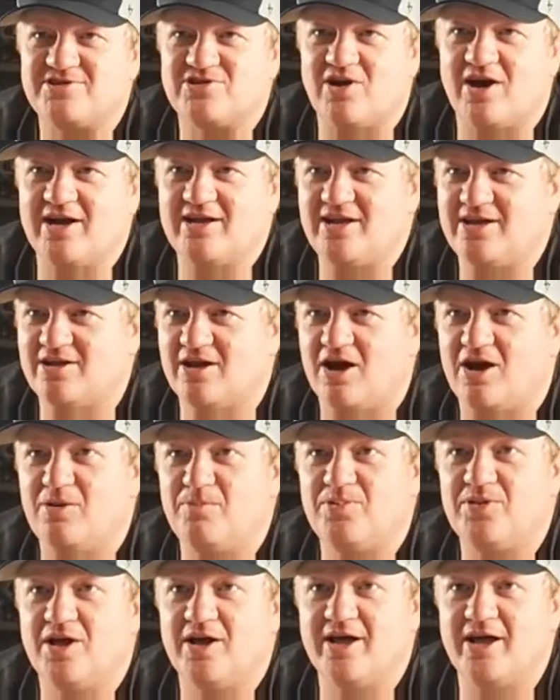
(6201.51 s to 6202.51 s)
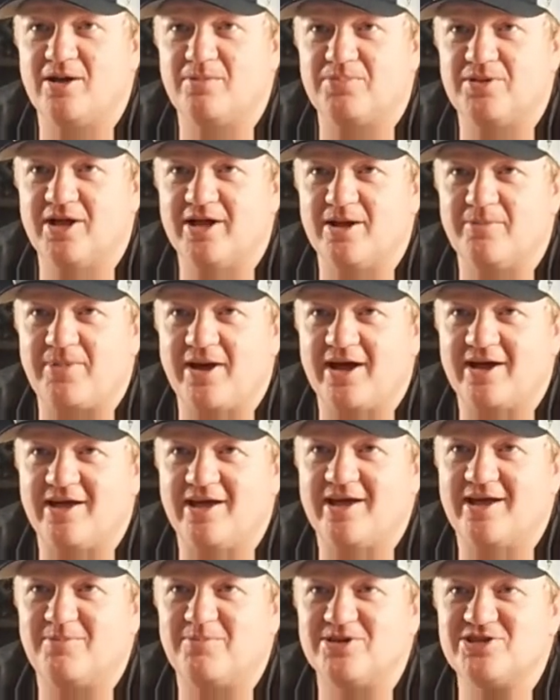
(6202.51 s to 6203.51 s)
so I need to unplug it and plug it back
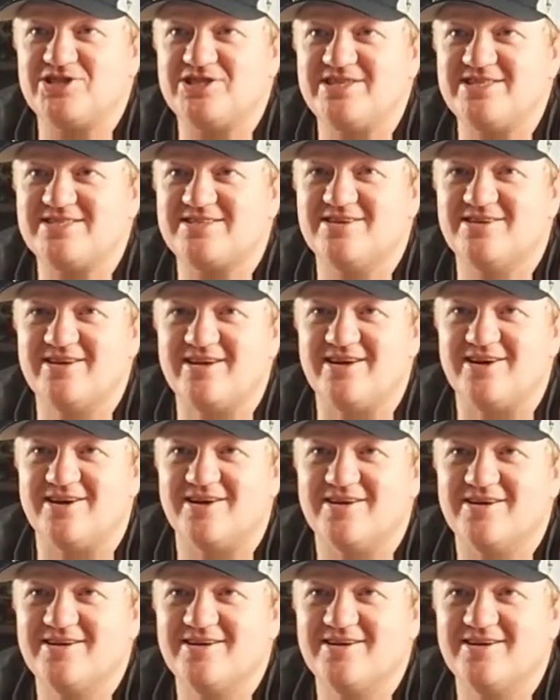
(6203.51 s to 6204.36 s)
in. But she's still here.